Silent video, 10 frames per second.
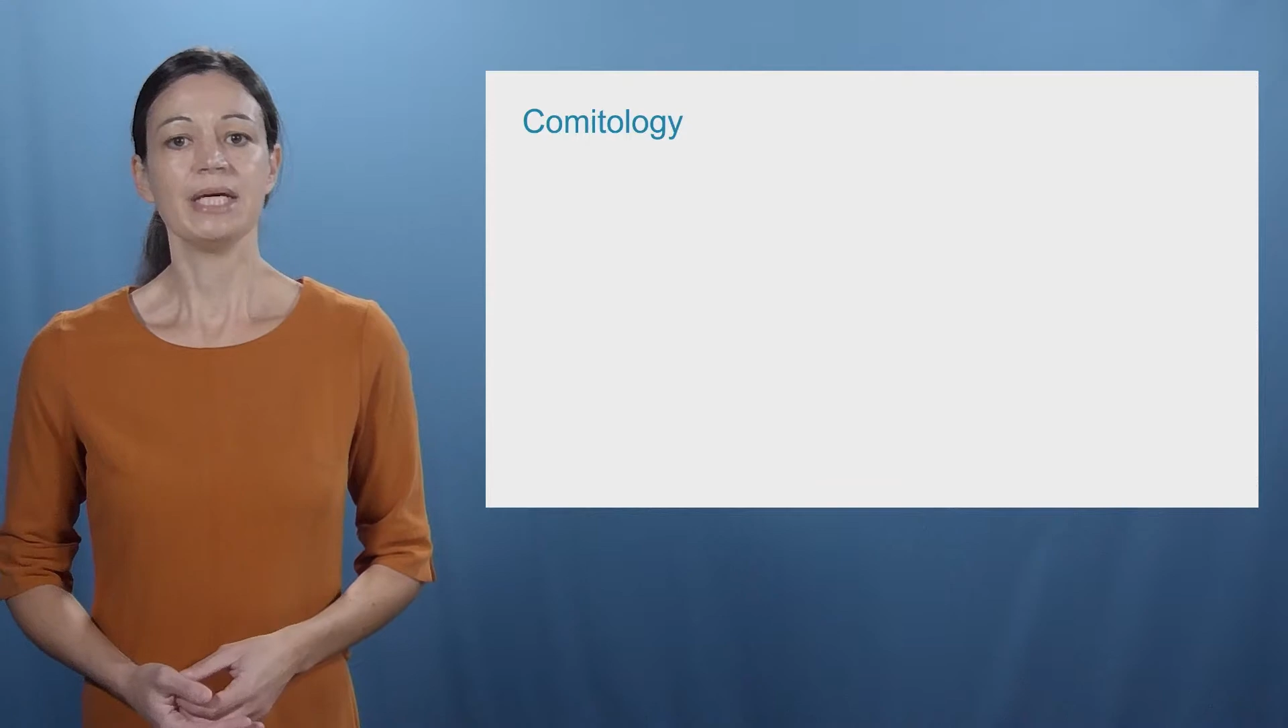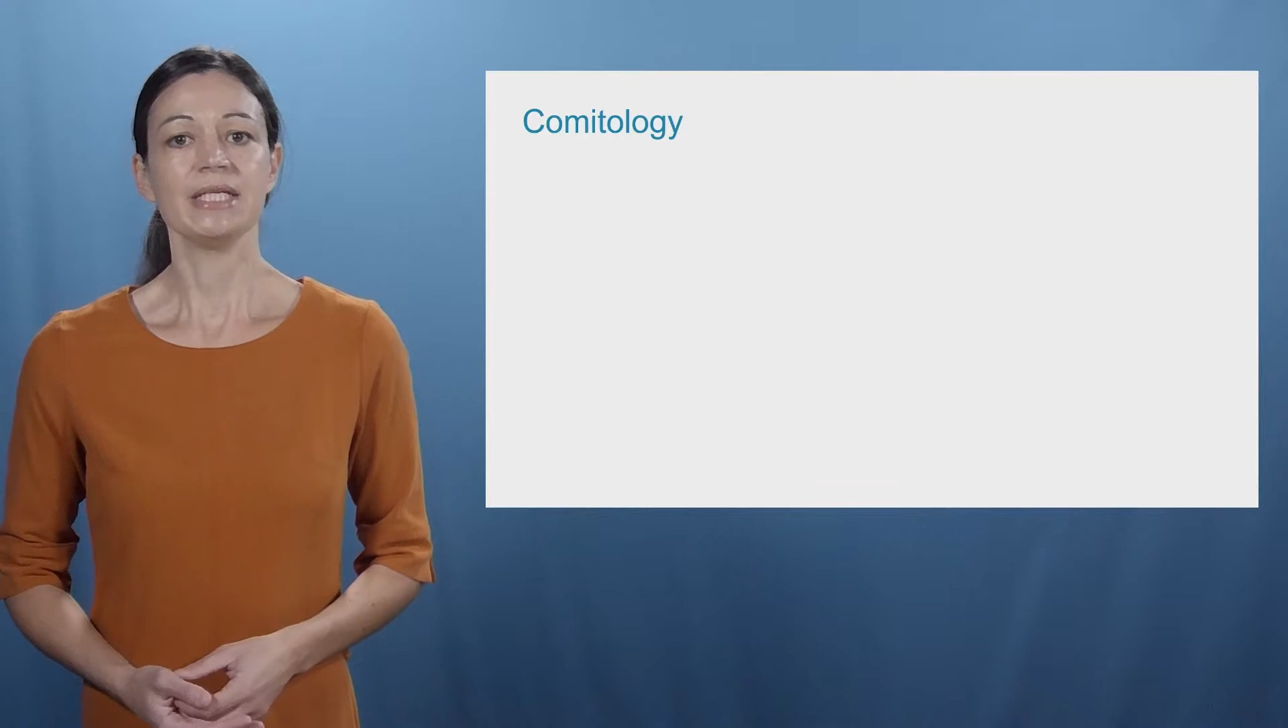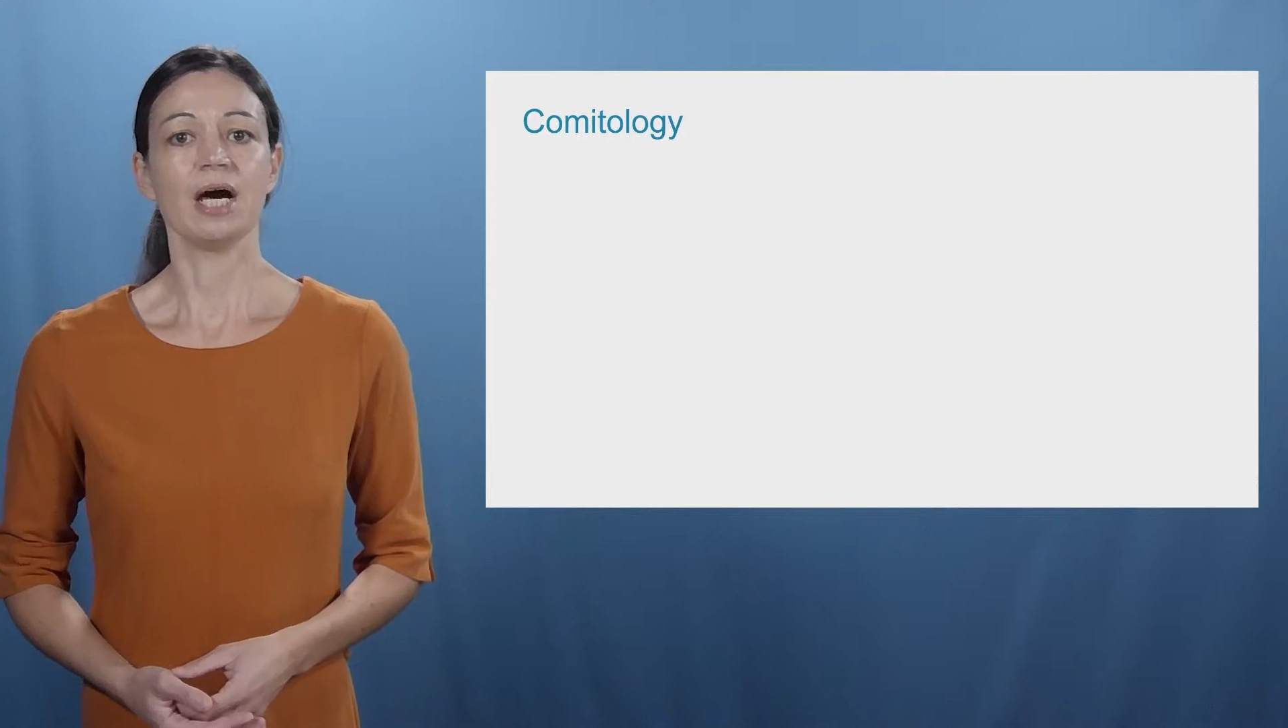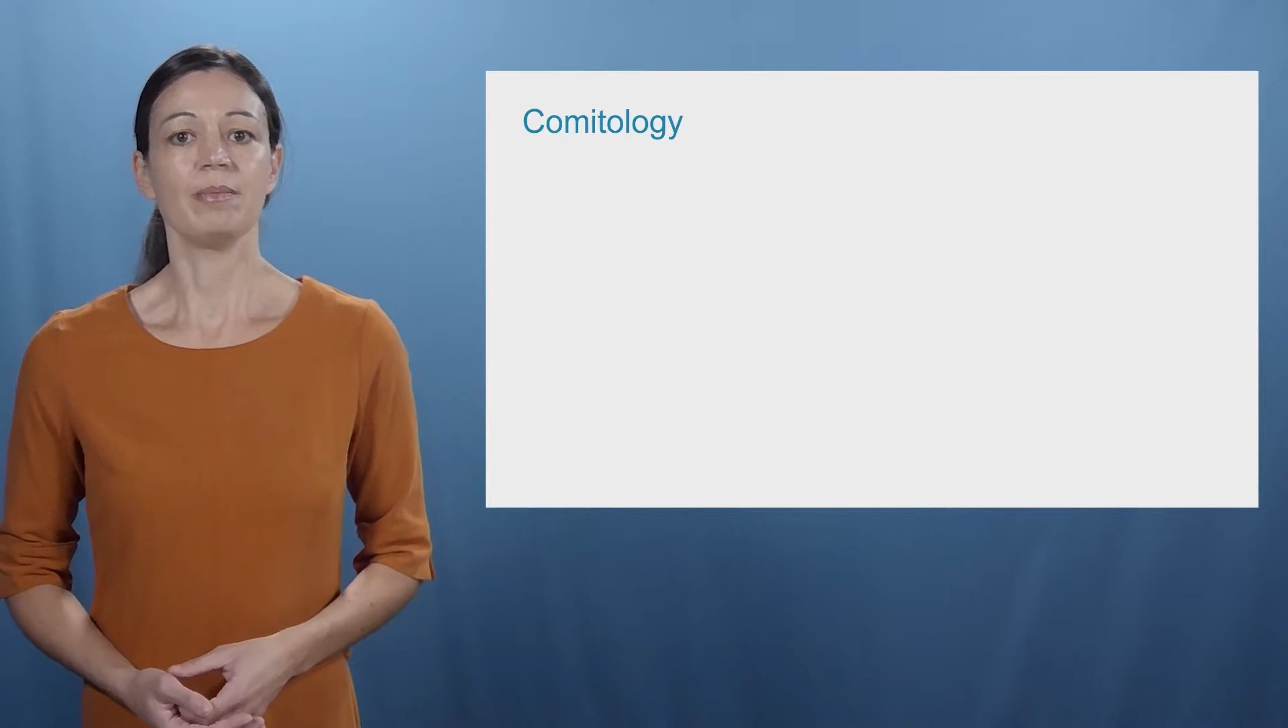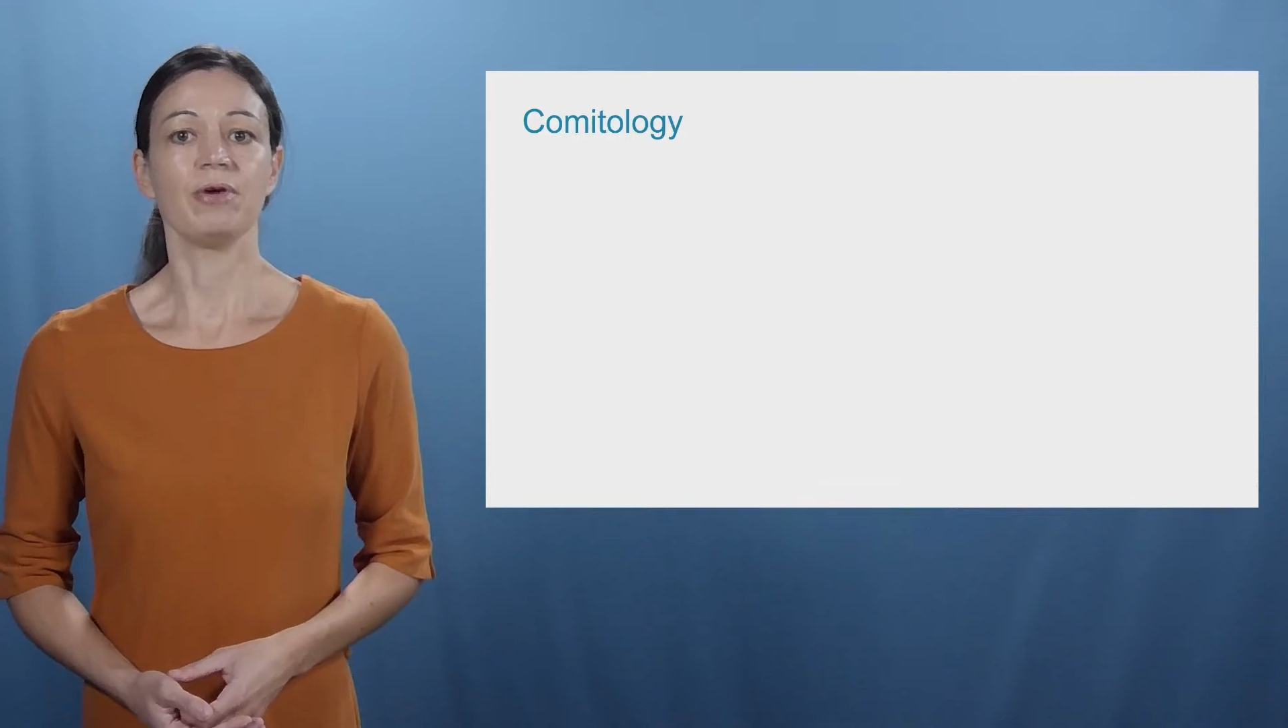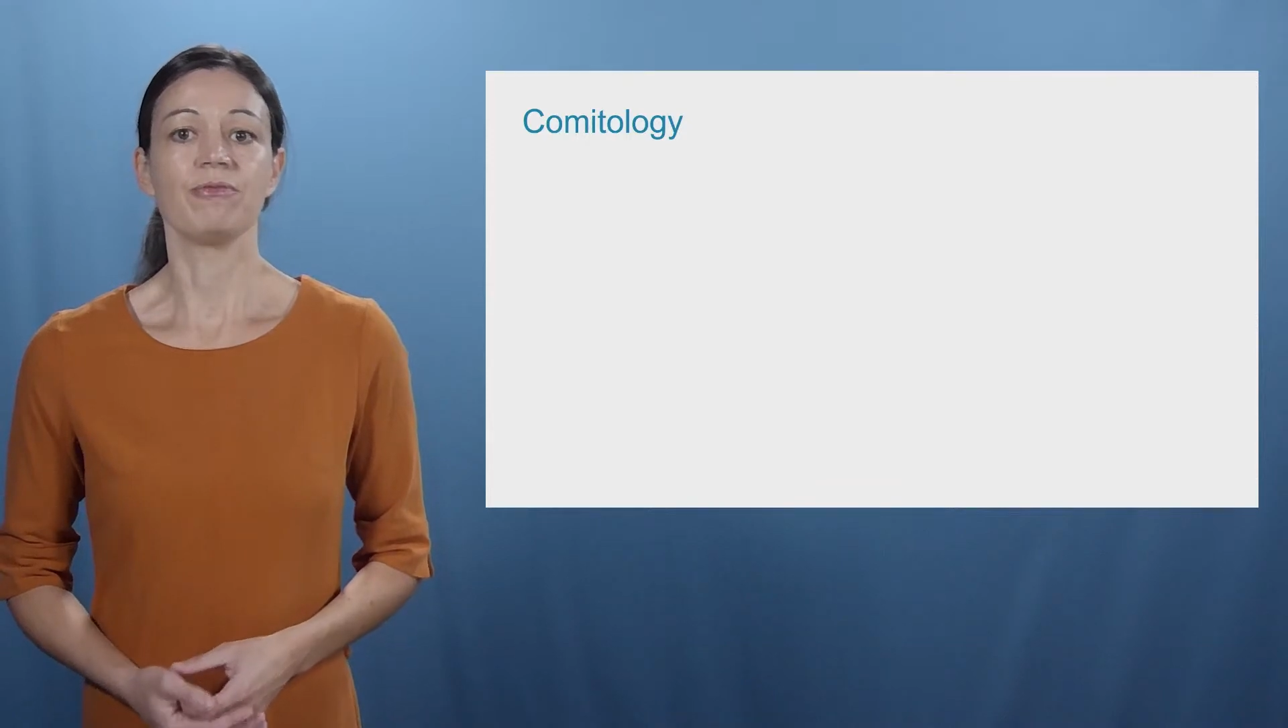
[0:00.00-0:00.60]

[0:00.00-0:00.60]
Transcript: up of